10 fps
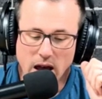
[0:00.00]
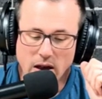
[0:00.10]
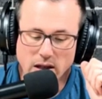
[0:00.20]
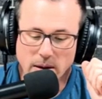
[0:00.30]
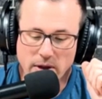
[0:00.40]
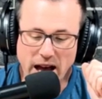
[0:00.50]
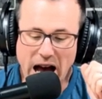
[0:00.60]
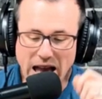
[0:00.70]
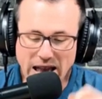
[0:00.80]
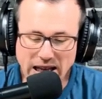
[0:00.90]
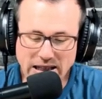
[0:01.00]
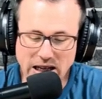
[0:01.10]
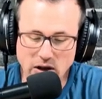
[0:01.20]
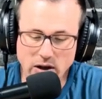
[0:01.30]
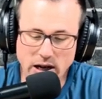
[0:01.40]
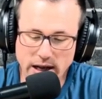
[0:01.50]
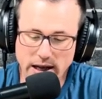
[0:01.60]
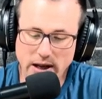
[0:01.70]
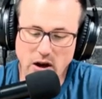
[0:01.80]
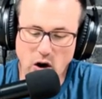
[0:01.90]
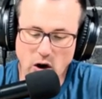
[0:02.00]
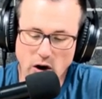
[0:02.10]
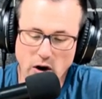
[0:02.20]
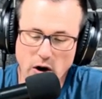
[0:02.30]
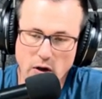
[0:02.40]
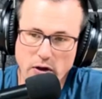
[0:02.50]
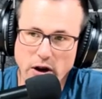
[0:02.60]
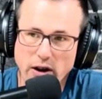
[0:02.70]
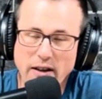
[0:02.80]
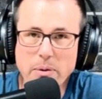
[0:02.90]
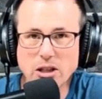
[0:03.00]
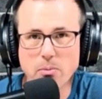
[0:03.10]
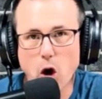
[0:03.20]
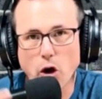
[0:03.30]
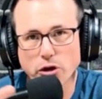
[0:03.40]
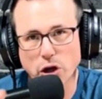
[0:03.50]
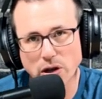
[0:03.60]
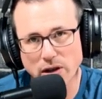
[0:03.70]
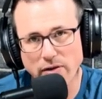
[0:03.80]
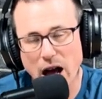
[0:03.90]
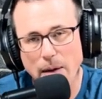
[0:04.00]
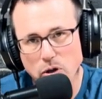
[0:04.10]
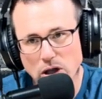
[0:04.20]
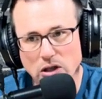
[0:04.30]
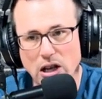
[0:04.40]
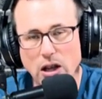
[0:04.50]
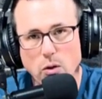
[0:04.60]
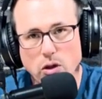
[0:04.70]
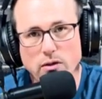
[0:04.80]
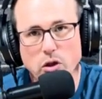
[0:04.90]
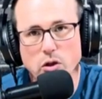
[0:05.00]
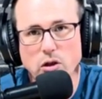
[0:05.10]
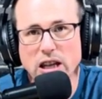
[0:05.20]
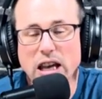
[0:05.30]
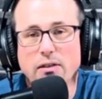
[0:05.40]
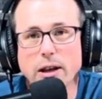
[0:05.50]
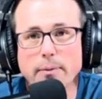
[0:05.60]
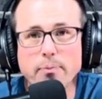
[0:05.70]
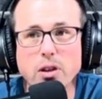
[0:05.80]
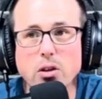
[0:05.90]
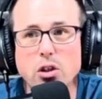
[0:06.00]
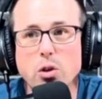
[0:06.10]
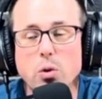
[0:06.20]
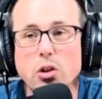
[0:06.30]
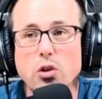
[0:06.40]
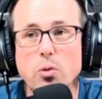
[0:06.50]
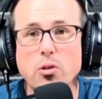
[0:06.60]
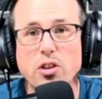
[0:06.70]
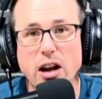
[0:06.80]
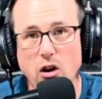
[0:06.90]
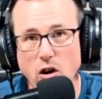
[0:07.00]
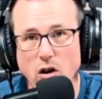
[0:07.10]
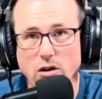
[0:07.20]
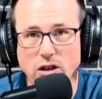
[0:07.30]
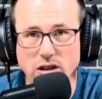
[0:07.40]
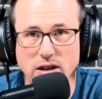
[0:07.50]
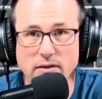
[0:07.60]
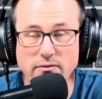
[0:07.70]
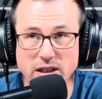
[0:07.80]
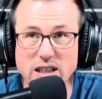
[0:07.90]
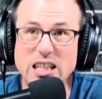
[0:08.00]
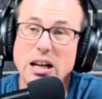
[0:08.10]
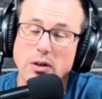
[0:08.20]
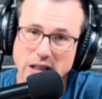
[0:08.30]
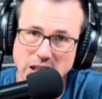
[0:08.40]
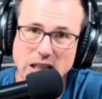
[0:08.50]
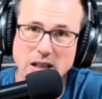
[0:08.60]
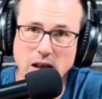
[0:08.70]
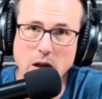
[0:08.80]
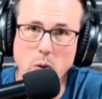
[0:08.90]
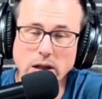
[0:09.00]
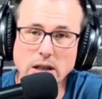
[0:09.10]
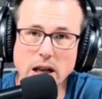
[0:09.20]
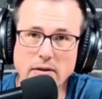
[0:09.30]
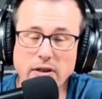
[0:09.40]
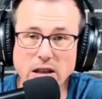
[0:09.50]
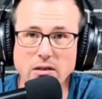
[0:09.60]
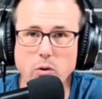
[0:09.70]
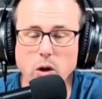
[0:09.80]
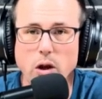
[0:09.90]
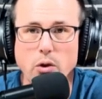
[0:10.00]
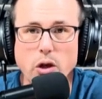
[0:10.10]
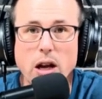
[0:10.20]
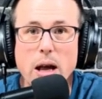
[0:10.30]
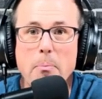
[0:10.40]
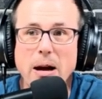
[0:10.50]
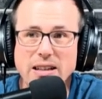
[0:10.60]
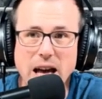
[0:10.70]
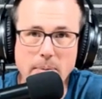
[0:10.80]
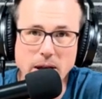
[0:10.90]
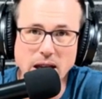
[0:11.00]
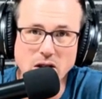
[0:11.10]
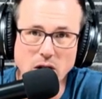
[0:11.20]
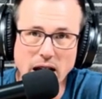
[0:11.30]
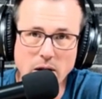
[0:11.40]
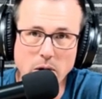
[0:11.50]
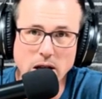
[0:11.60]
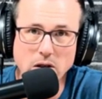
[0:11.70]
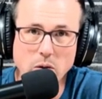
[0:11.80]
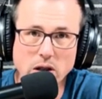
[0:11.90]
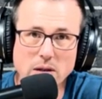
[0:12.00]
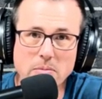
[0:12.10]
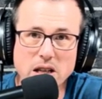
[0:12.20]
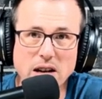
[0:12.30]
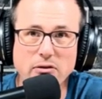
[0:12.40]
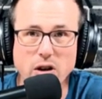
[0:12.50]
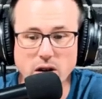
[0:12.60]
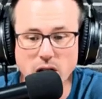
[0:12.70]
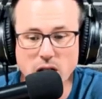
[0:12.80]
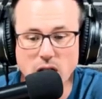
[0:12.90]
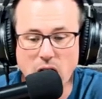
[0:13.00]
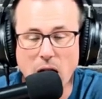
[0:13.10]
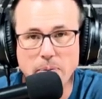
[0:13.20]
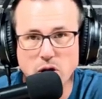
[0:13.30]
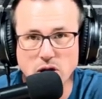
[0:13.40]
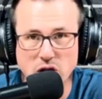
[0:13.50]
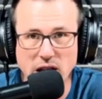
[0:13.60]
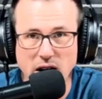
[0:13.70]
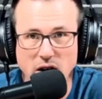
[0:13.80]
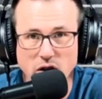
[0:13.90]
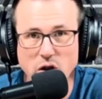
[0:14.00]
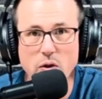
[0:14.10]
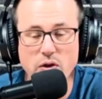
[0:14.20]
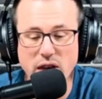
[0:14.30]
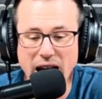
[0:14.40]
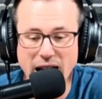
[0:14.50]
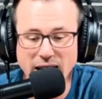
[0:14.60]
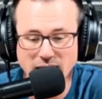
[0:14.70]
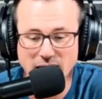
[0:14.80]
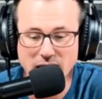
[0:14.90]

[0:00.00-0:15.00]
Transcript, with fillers: some of the highlights here are there have been some alternative options that loan servicers are giving to consumers that are seriously delinquent and facing foreclosure by tapping in their equity and doing some different options there. So that